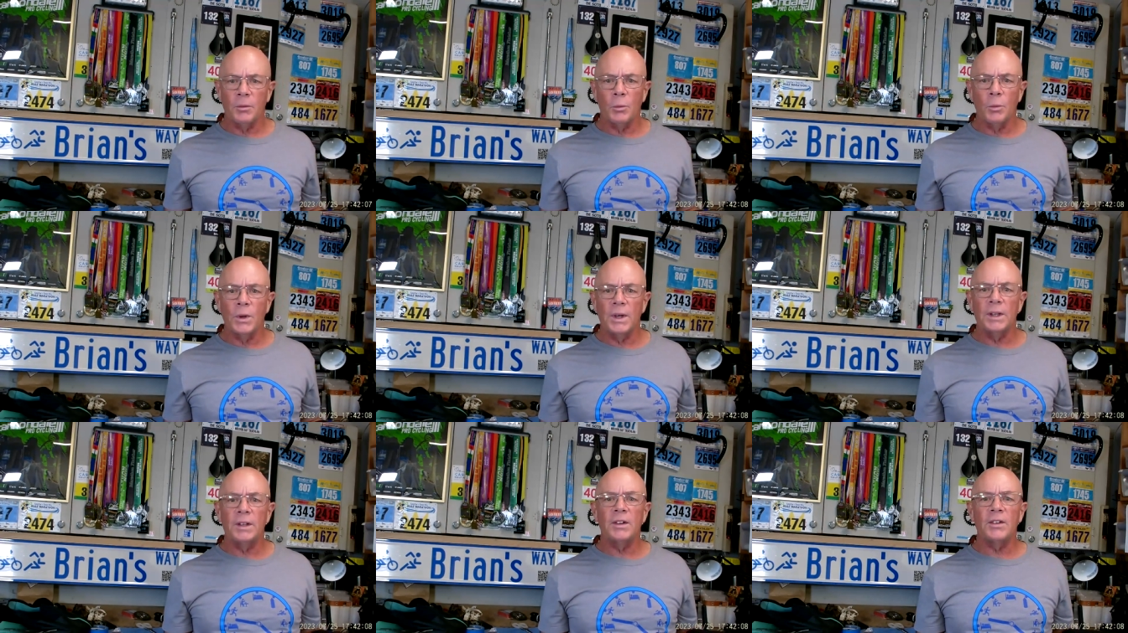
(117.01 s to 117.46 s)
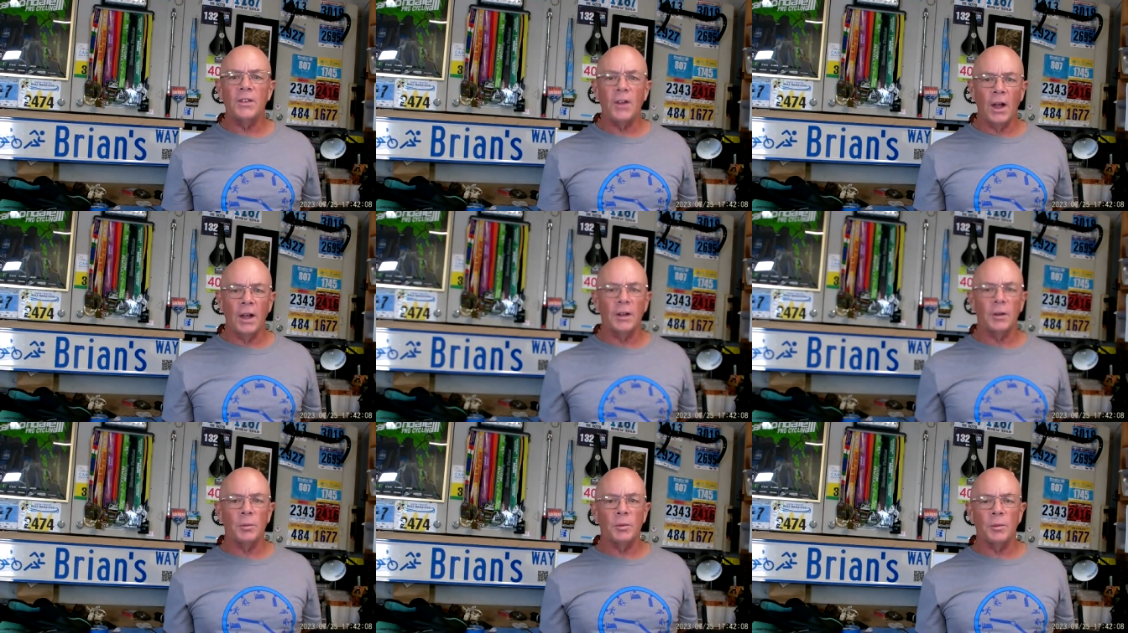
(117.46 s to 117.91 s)
We
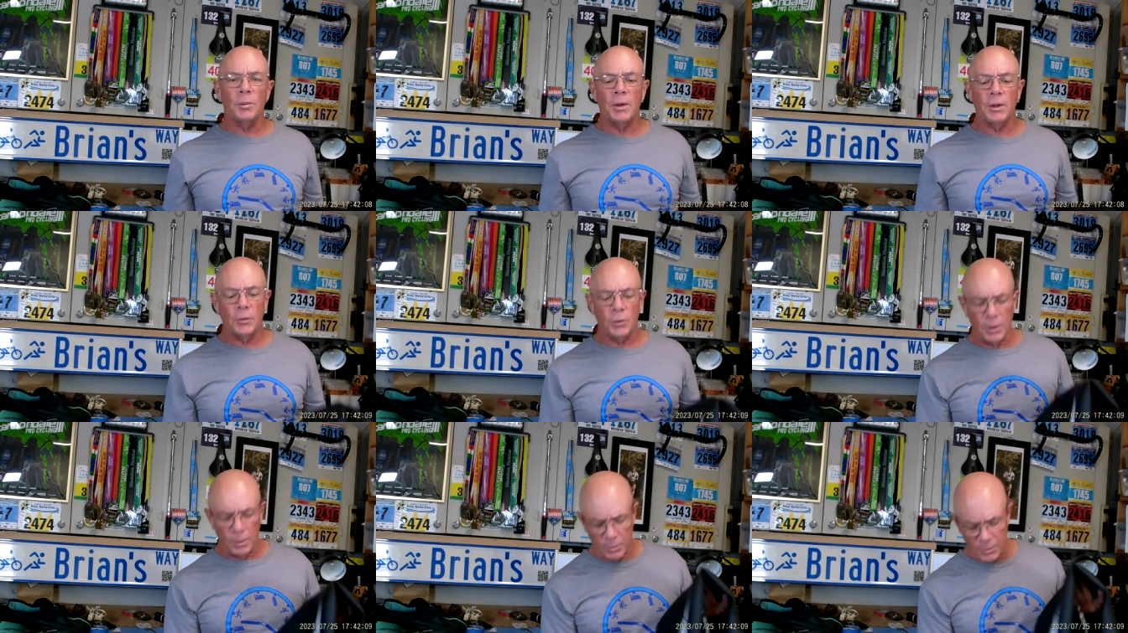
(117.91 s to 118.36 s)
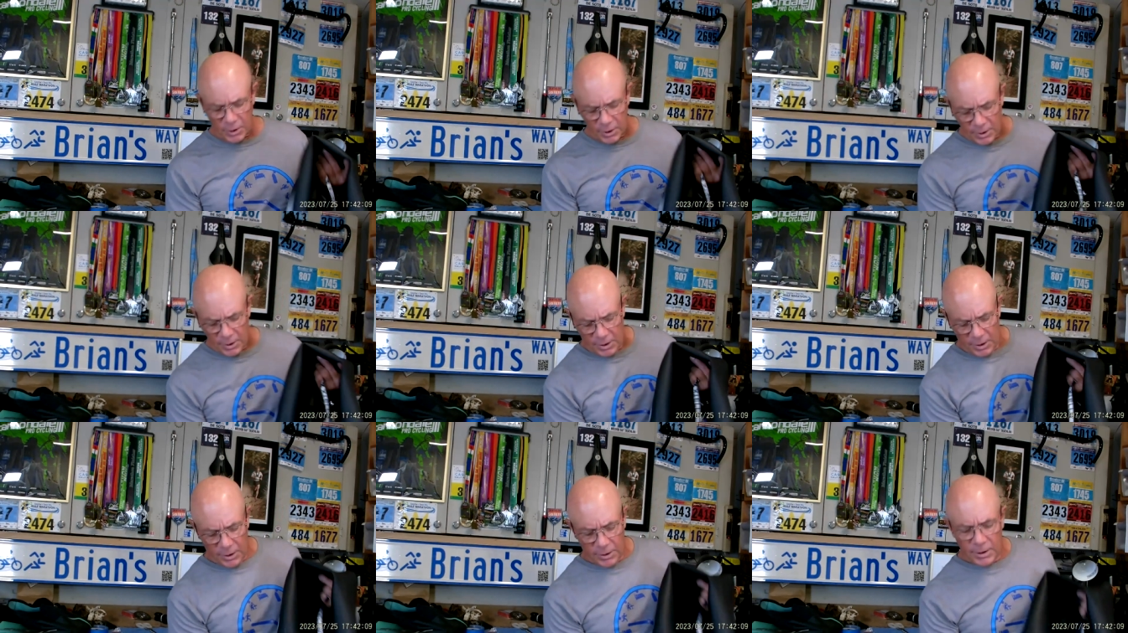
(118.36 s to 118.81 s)
designed them to be trimmed.
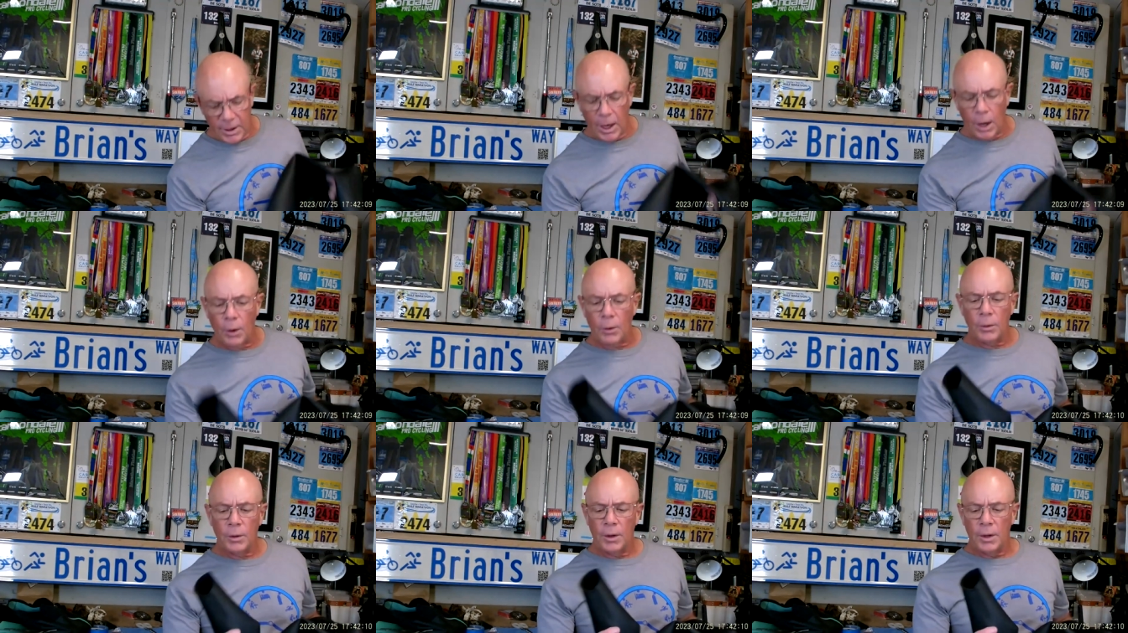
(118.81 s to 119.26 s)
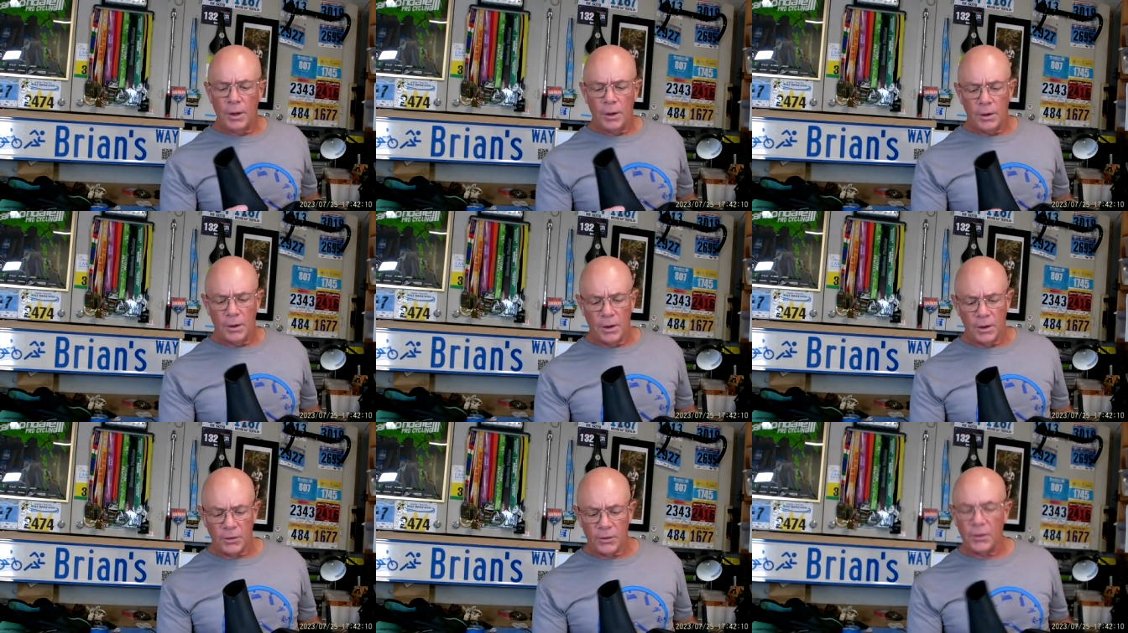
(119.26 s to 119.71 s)
Now,
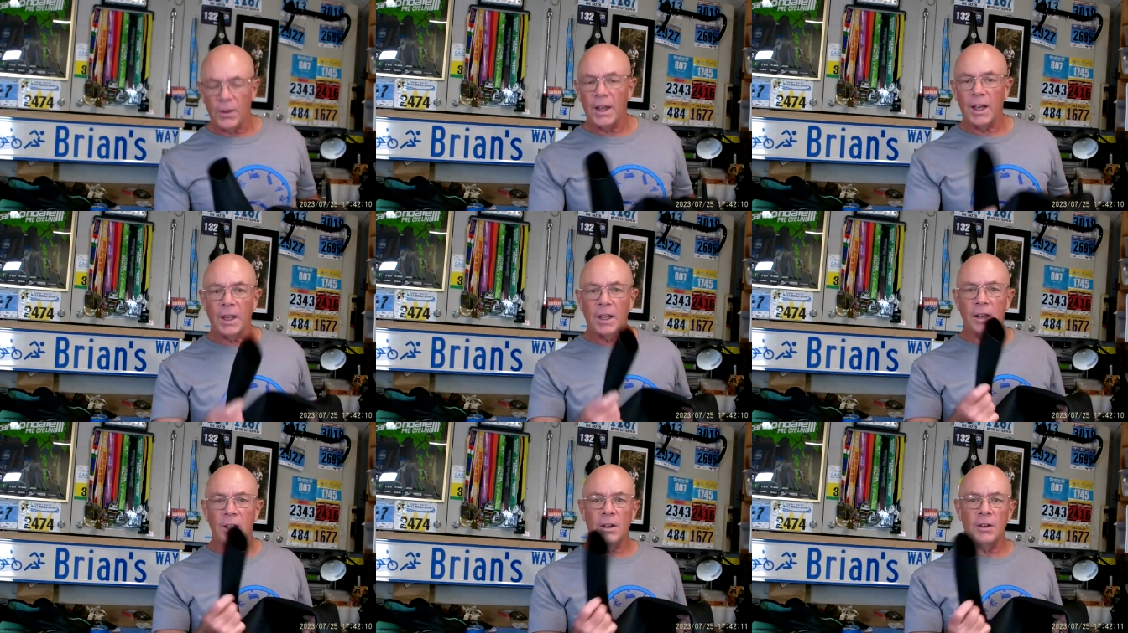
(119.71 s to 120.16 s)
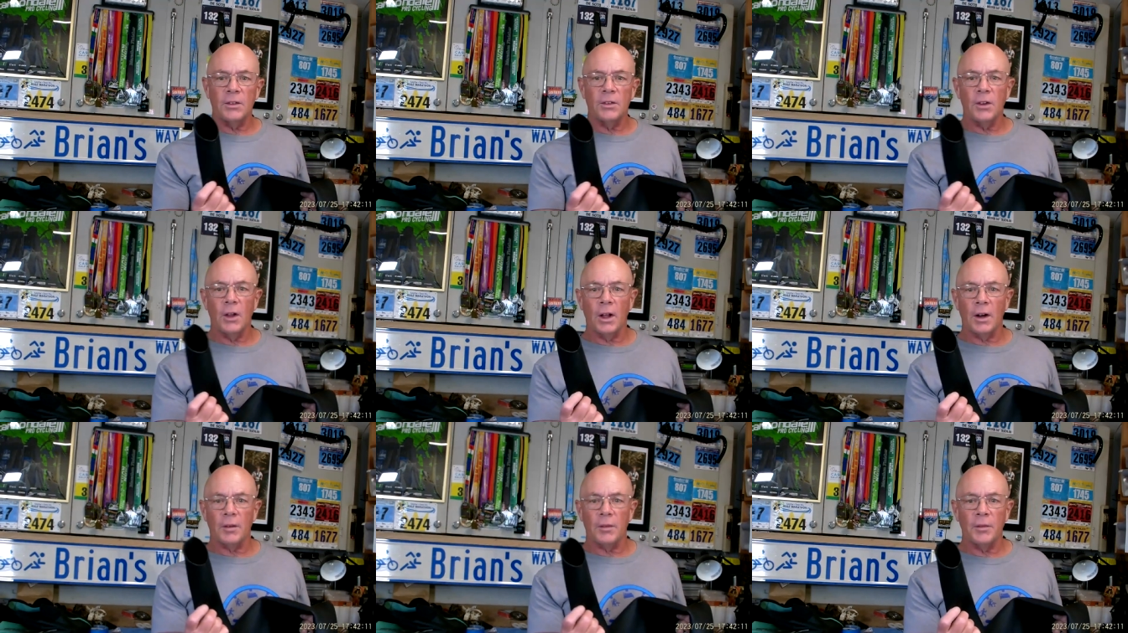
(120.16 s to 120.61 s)
this leg is
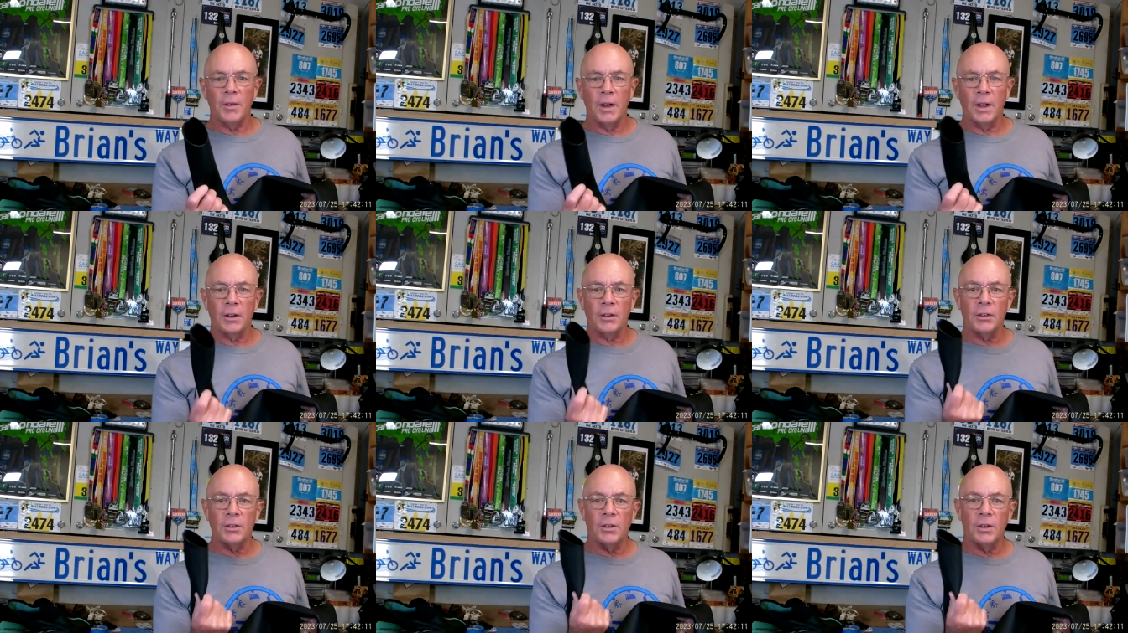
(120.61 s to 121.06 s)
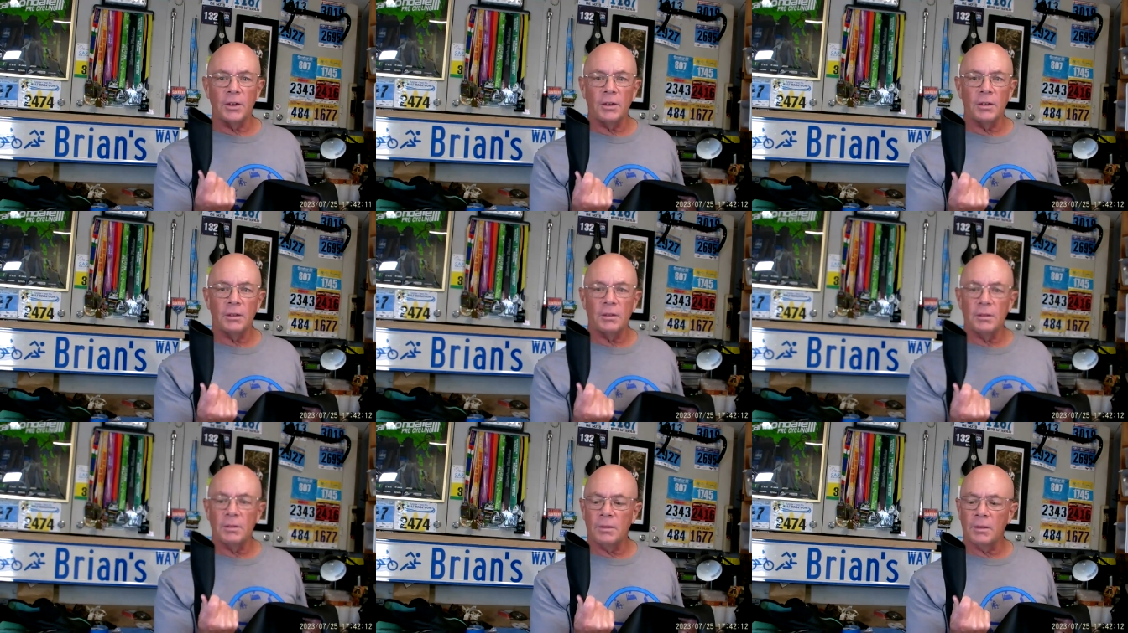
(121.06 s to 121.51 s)
not a finished
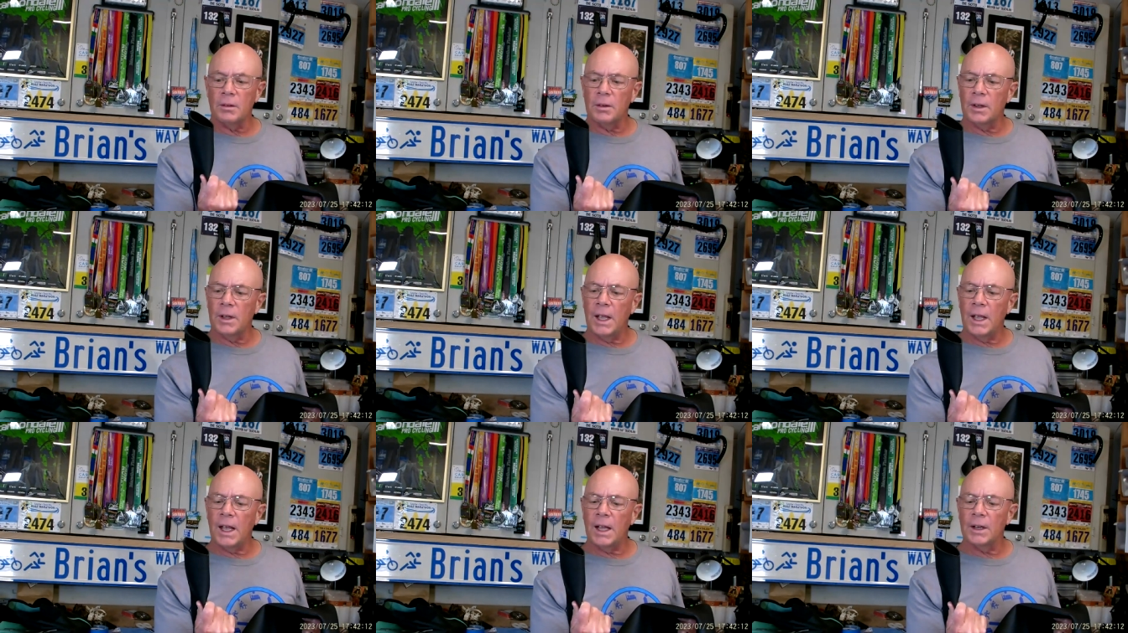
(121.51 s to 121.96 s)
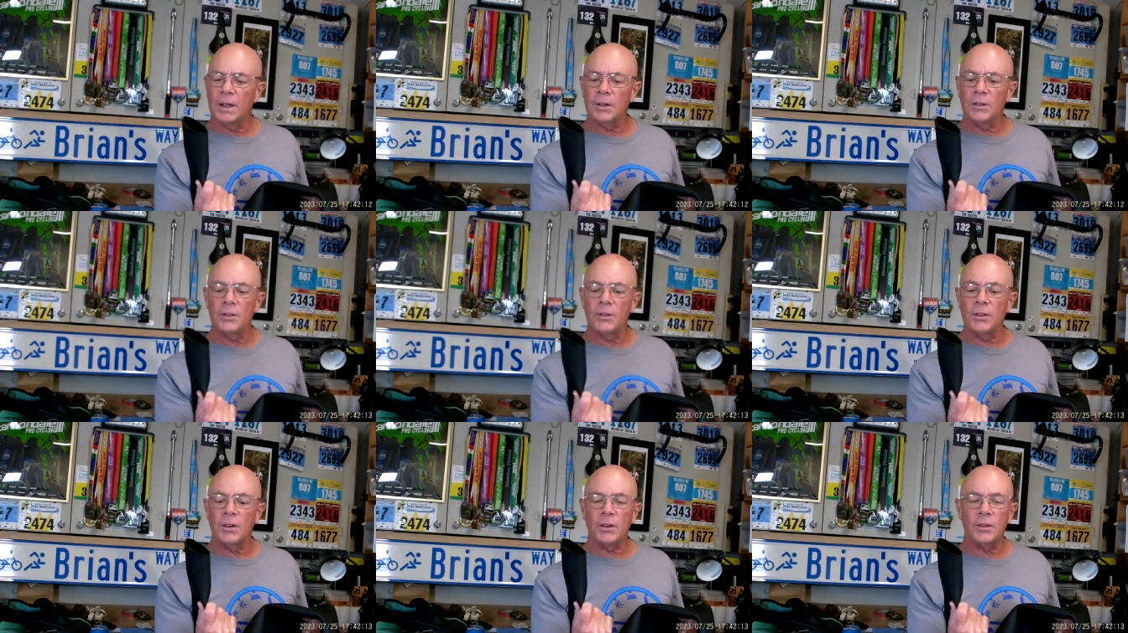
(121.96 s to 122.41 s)
end.
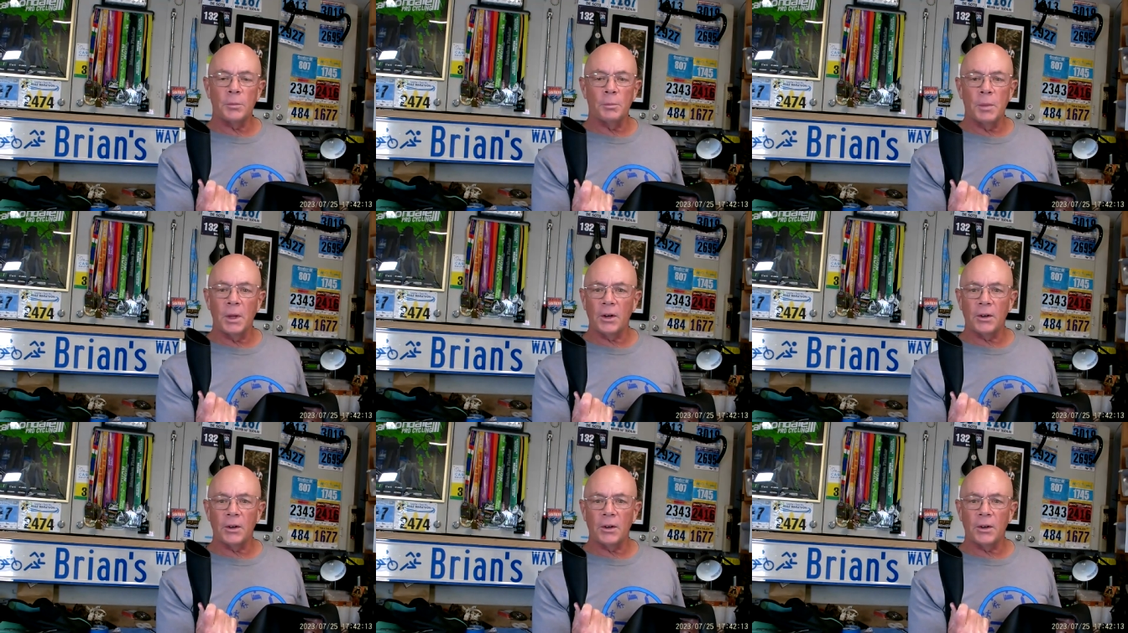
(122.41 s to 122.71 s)
It's just